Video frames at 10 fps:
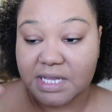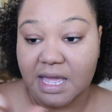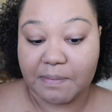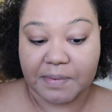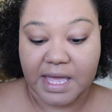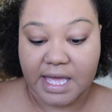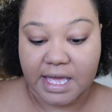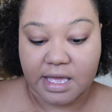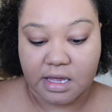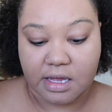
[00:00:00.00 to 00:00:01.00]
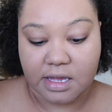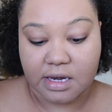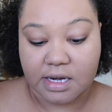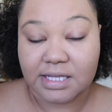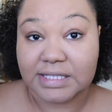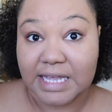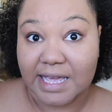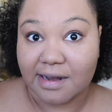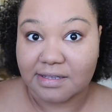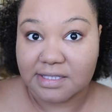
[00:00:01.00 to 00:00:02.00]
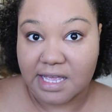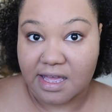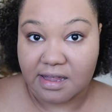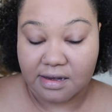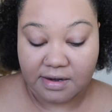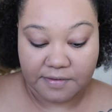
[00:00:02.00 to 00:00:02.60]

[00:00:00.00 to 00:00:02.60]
tape in tan sand.